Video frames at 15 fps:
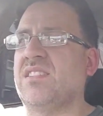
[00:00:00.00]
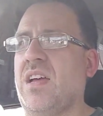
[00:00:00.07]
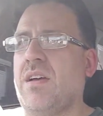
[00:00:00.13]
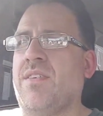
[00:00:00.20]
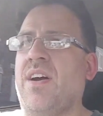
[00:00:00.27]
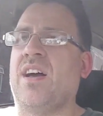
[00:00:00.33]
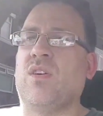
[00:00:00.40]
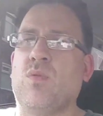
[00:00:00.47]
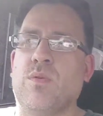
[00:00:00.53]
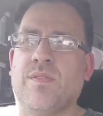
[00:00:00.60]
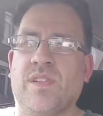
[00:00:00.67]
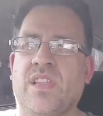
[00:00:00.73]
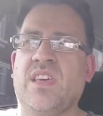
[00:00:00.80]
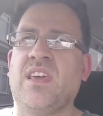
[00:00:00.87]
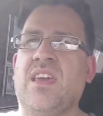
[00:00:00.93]
that I've had
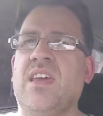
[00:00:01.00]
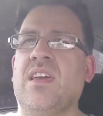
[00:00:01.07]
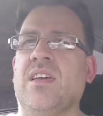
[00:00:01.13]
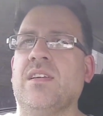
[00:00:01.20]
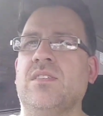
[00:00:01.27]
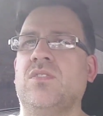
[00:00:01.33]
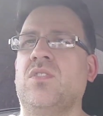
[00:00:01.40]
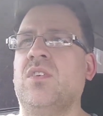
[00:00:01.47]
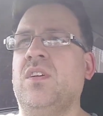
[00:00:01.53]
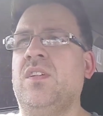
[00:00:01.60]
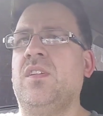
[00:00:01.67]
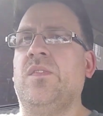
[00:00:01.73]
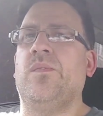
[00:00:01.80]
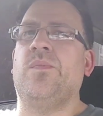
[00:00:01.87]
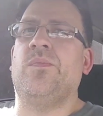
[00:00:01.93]
over the years.
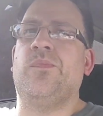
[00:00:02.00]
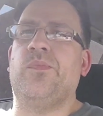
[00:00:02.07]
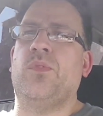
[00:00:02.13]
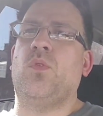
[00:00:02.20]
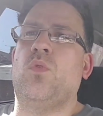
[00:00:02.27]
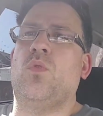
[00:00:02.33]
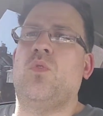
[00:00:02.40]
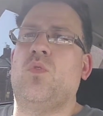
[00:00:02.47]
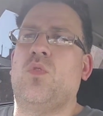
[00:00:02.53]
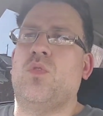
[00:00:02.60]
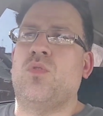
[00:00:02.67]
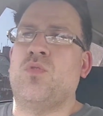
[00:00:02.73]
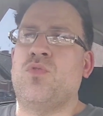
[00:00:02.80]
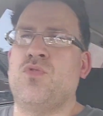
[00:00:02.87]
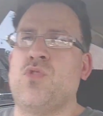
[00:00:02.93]

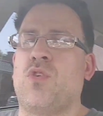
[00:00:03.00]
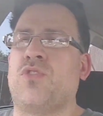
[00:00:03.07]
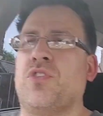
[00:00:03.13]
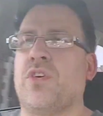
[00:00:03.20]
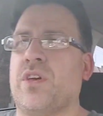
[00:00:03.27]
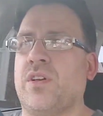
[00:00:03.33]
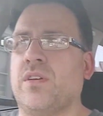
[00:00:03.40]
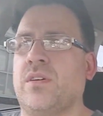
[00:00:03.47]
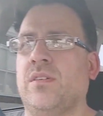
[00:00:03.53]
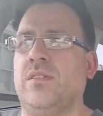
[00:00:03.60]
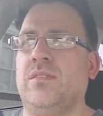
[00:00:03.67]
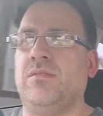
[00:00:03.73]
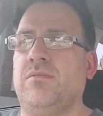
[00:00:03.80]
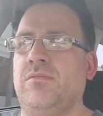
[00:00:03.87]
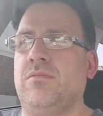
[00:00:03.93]
Nothing
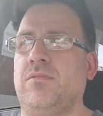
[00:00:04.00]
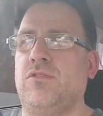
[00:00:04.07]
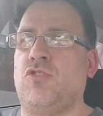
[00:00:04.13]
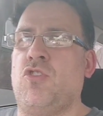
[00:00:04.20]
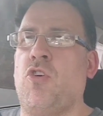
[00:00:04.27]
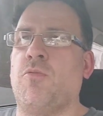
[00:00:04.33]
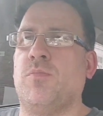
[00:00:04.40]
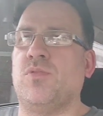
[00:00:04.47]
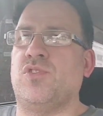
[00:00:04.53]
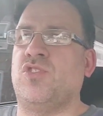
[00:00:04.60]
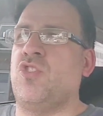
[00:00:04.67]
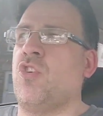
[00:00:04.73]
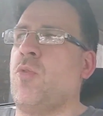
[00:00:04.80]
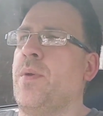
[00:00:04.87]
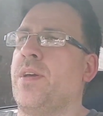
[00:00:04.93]
comes
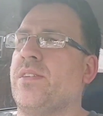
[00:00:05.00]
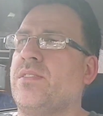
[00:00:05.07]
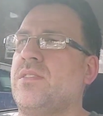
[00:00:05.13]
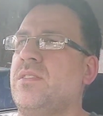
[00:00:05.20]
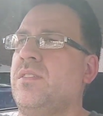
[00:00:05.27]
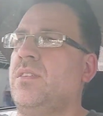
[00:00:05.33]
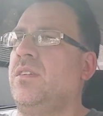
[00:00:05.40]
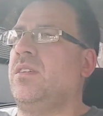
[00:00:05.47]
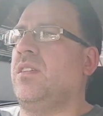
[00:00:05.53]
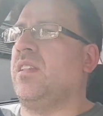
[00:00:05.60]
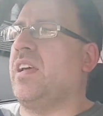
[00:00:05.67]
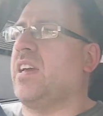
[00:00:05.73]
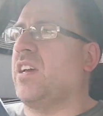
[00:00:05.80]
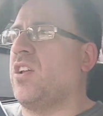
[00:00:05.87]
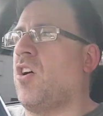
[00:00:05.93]
to it
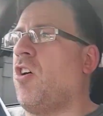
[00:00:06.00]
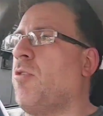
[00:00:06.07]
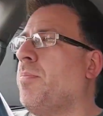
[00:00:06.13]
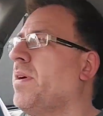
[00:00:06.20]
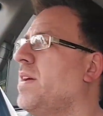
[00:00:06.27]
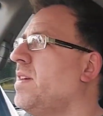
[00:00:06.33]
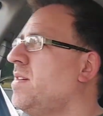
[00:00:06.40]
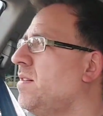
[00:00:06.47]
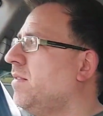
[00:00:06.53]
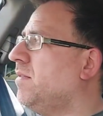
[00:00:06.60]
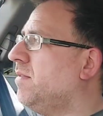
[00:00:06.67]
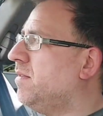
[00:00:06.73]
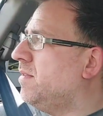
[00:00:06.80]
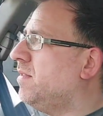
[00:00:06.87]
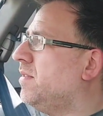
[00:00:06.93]
like an RB
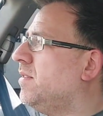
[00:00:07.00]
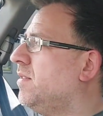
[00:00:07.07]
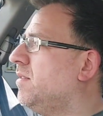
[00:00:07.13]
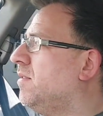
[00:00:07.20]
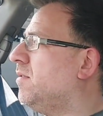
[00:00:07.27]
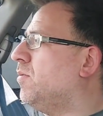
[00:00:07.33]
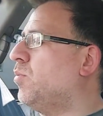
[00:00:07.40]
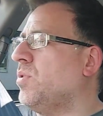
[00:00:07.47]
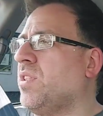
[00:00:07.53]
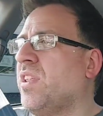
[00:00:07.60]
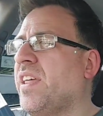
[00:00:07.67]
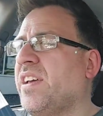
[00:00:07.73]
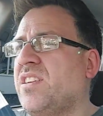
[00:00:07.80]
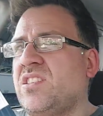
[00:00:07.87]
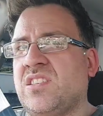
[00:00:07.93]
with a
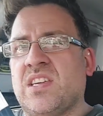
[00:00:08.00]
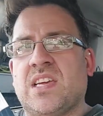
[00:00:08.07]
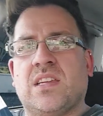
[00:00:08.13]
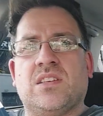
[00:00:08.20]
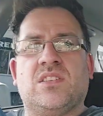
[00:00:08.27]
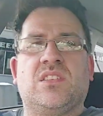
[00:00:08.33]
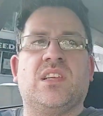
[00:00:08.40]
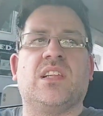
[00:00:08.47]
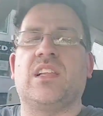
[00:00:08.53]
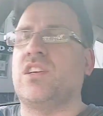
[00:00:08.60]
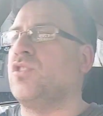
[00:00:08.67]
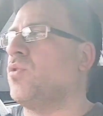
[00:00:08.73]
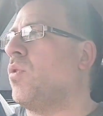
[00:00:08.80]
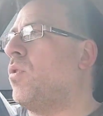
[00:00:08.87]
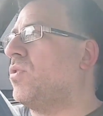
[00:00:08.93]
nice stainless steel
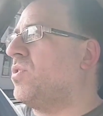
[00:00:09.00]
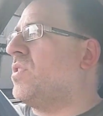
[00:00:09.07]
exhaust